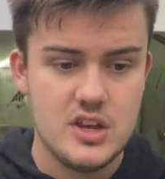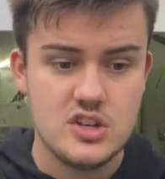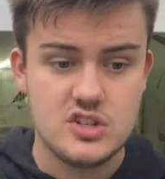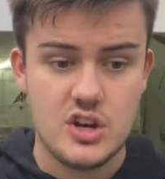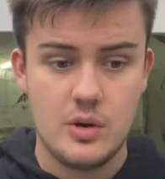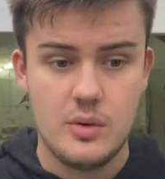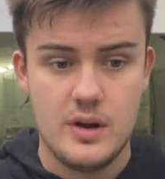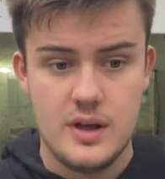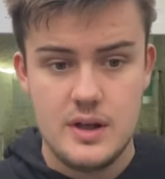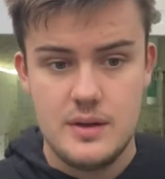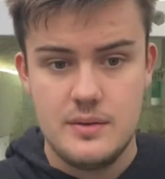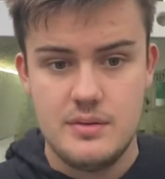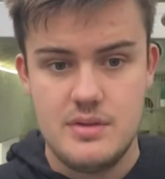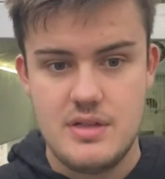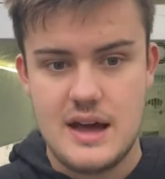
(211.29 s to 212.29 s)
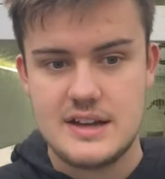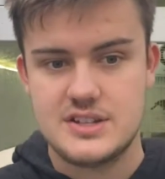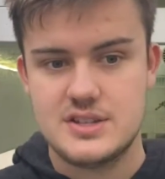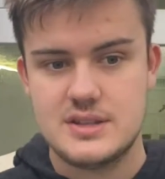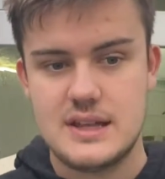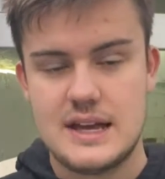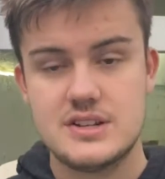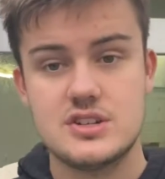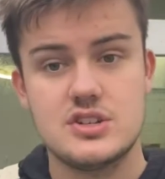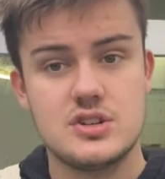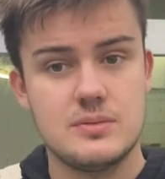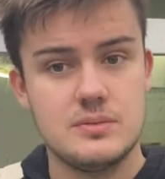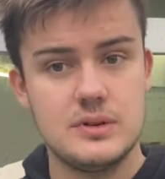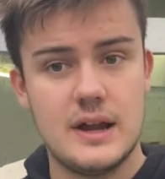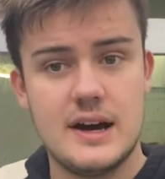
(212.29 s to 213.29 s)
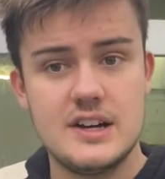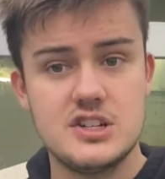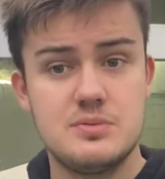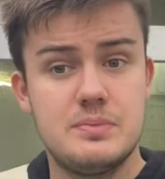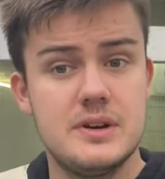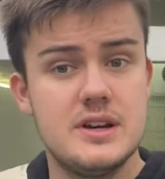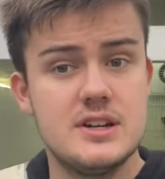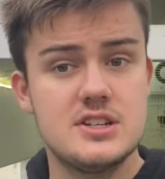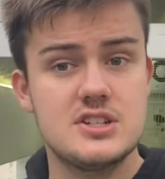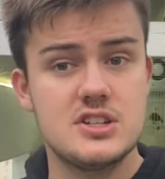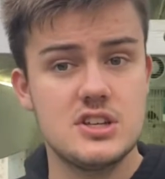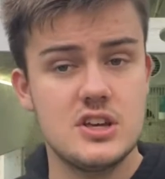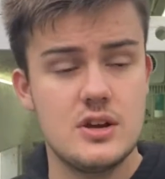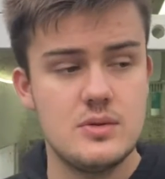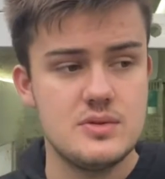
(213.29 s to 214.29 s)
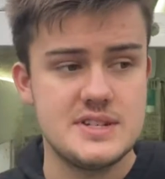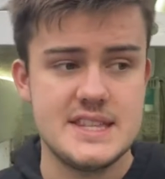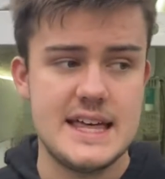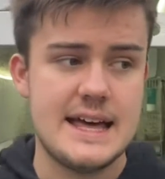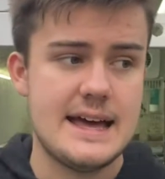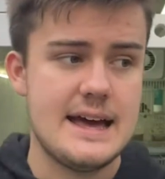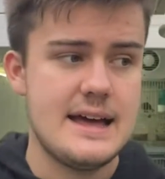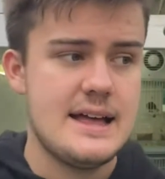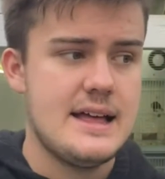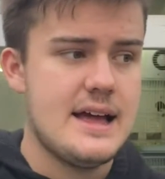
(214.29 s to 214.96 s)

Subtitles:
So that's some nice birds to use there,